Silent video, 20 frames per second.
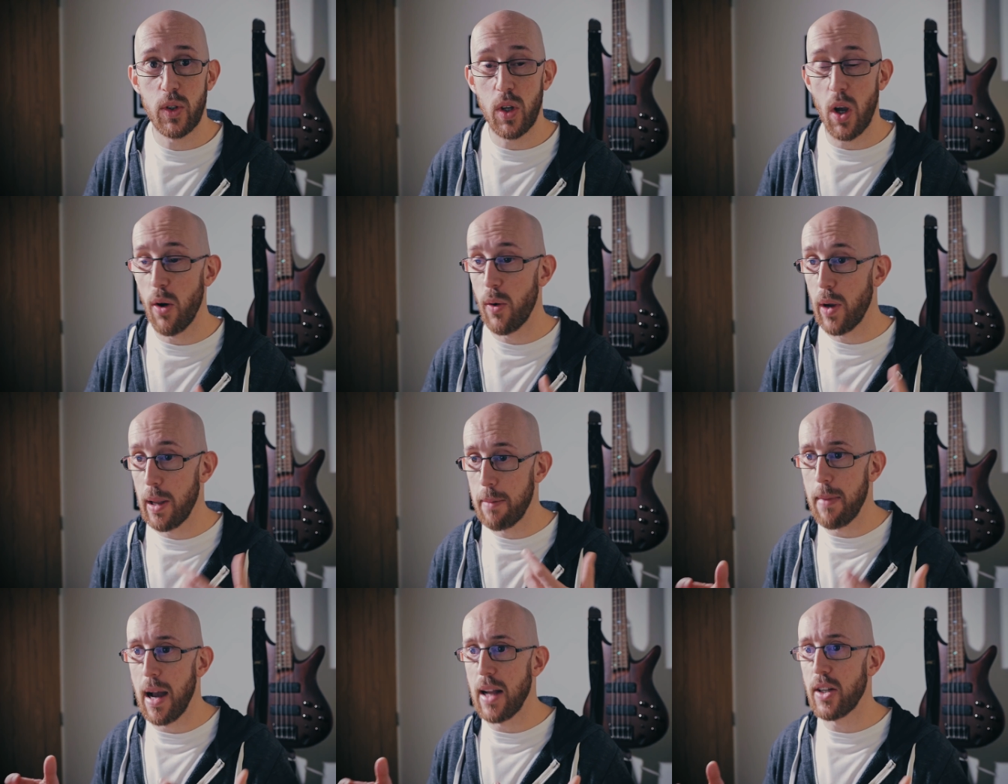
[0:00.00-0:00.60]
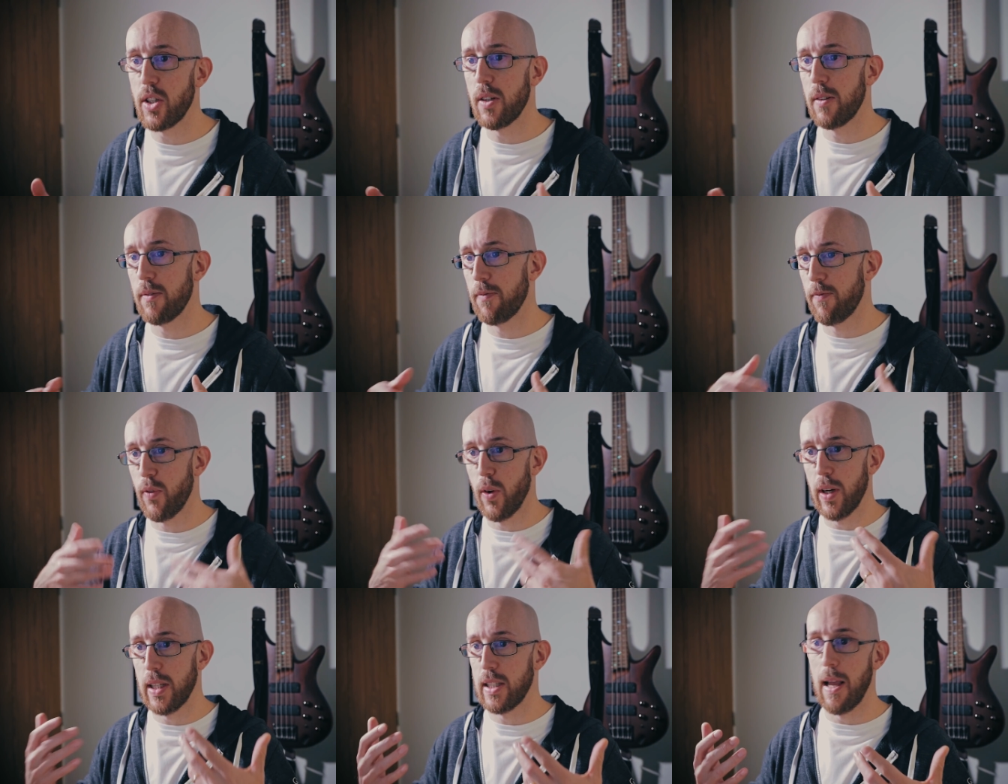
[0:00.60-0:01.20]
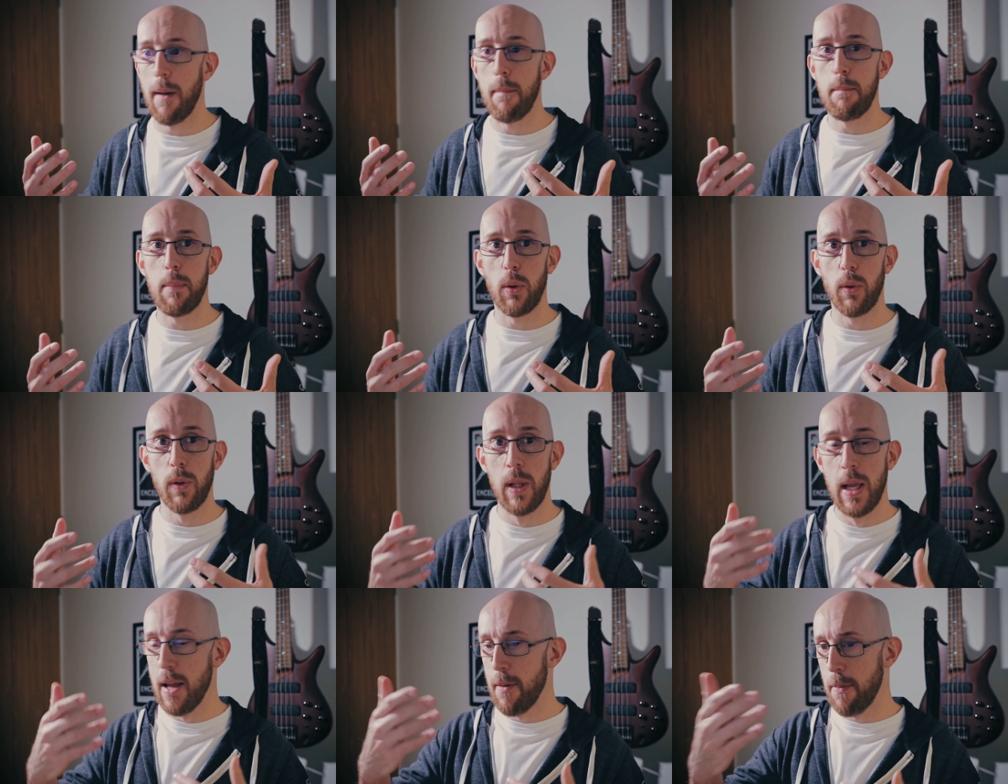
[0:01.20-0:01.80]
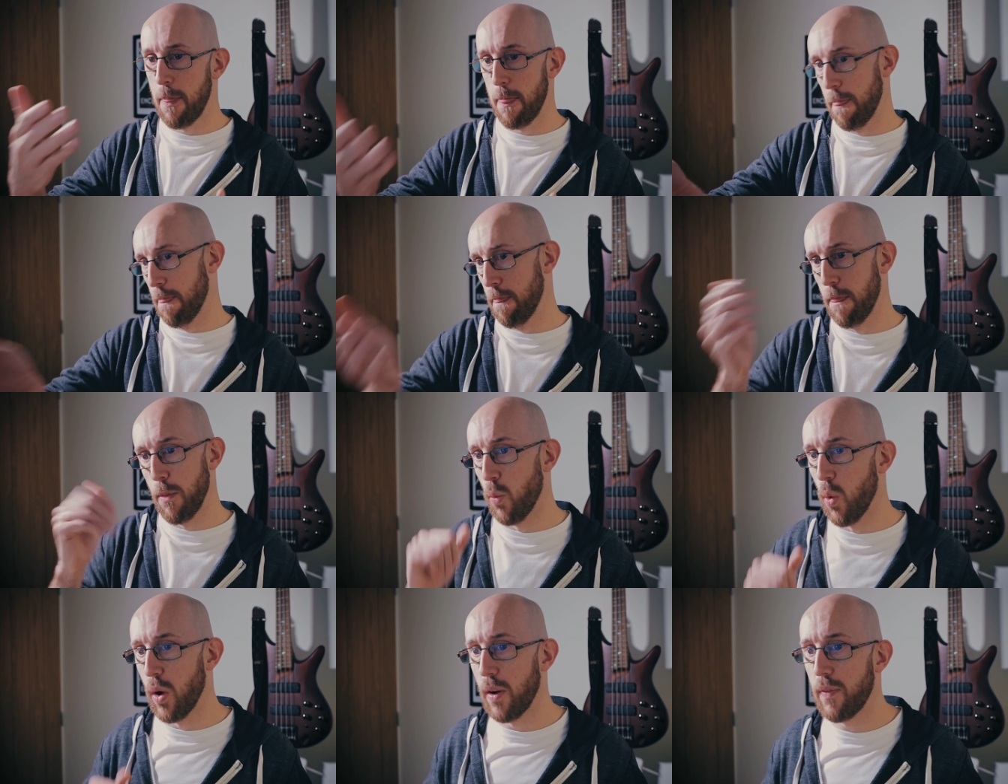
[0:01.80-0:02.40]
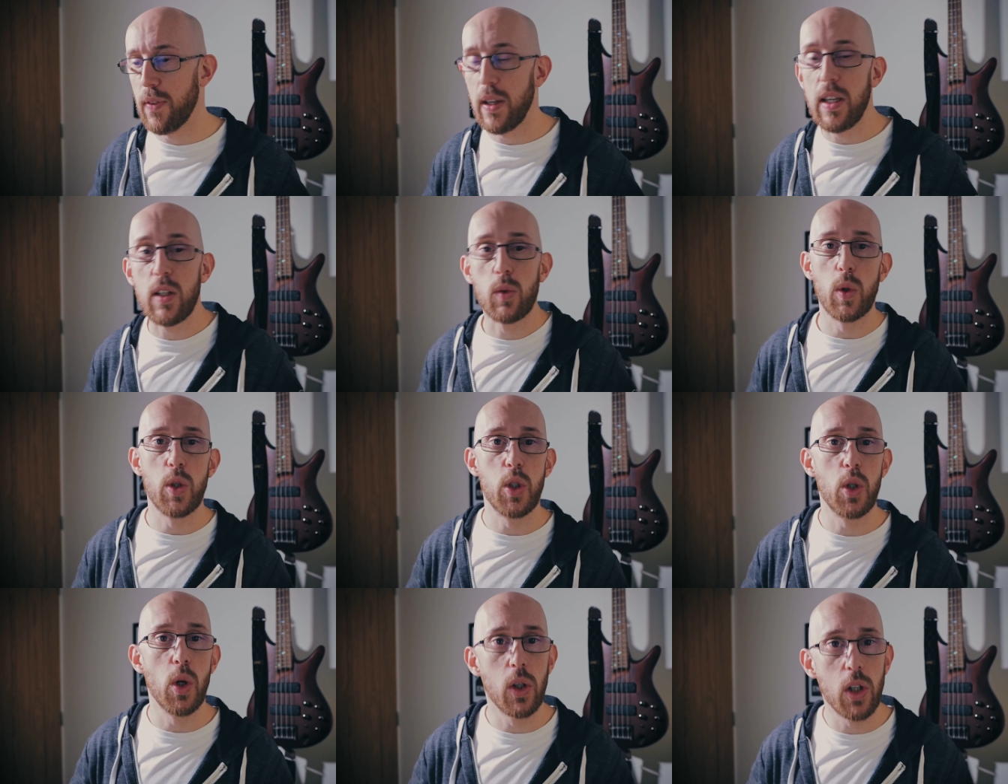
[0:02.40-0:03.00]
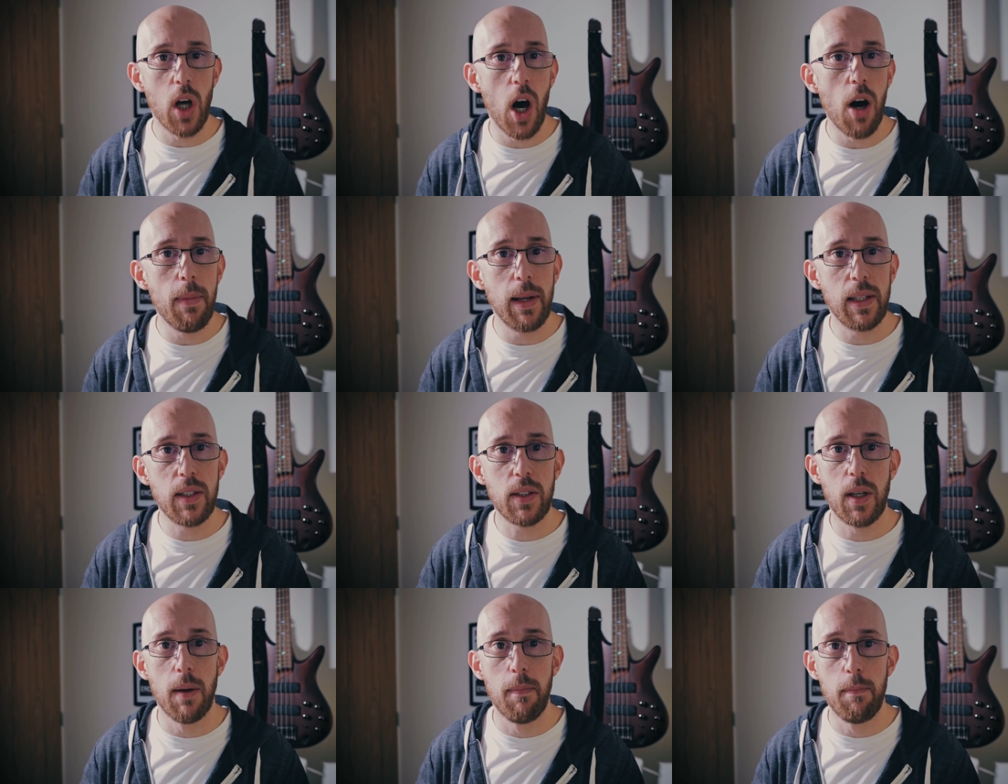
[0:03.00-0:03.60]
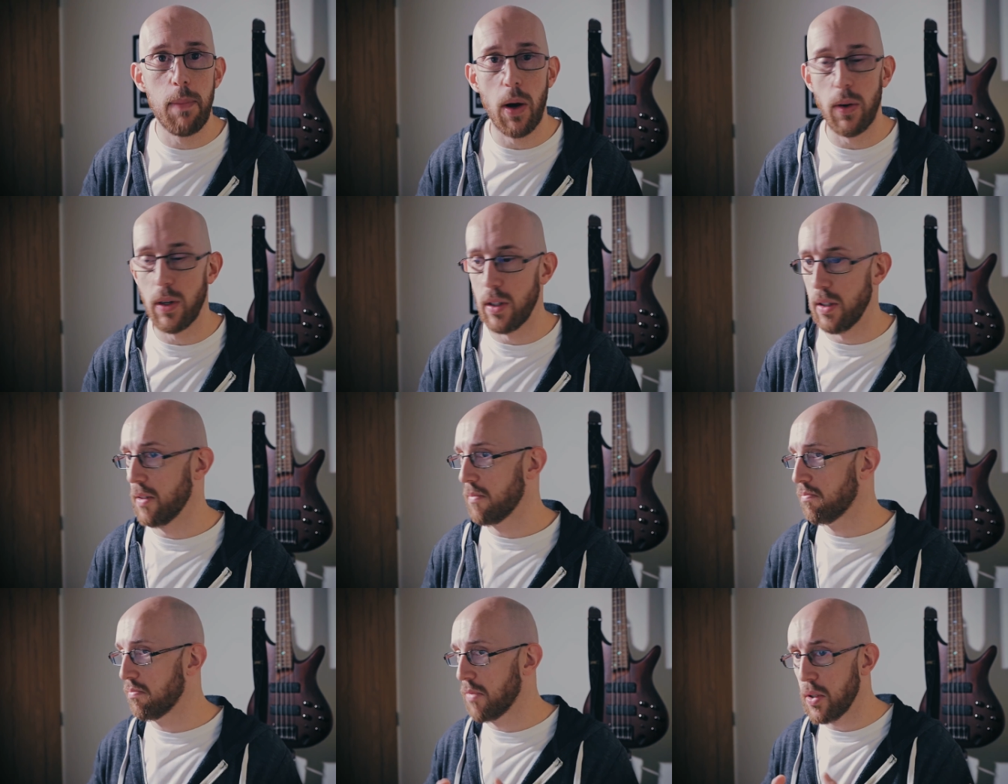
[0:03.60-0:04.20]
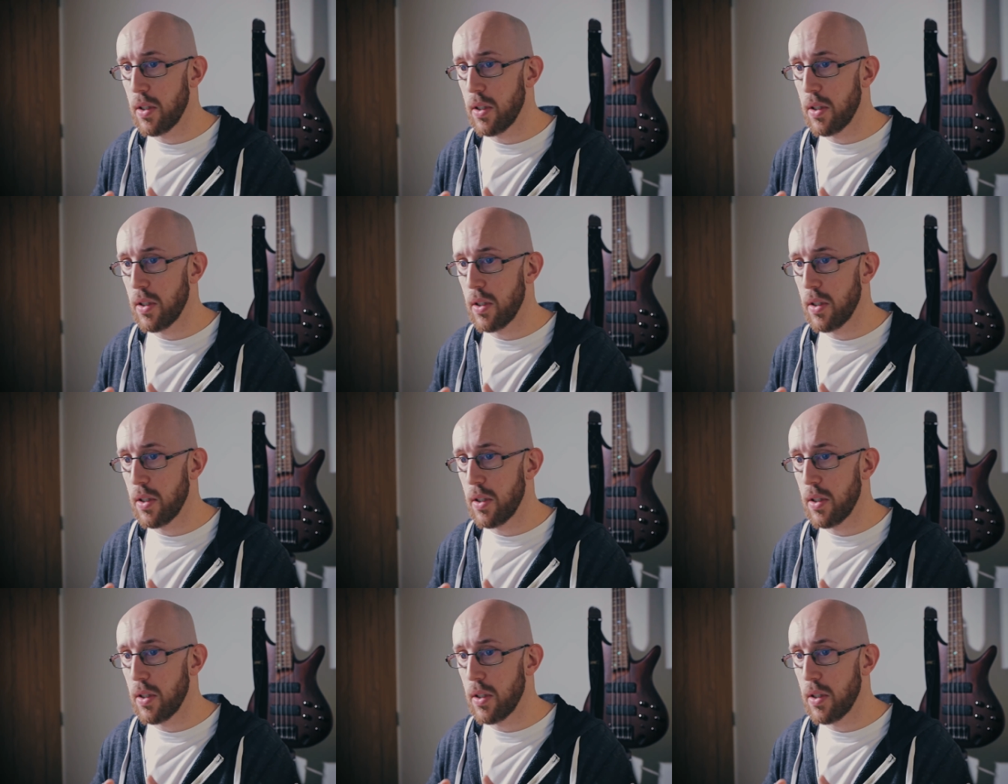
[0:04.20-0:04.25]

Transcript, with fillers: So imagine, for example, one of these was your comments component.